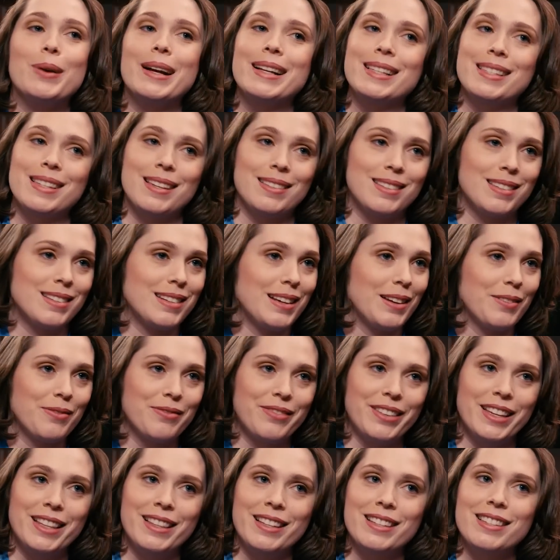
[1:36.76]
racist
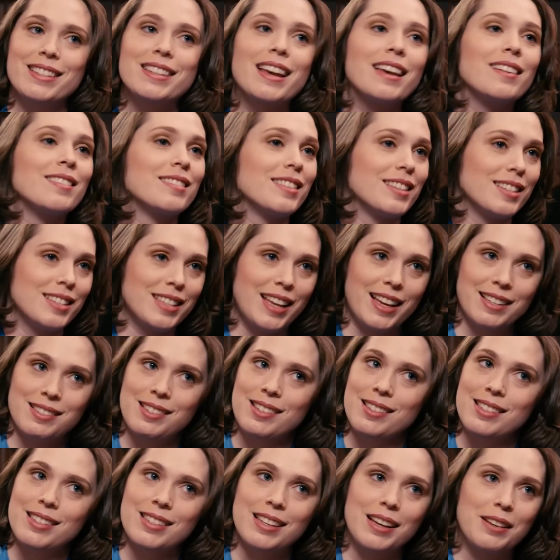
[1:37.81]
stuff and the
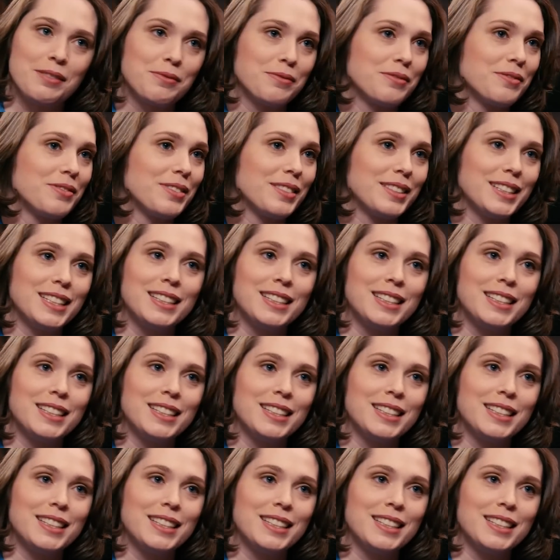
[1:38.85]
sexist stuff.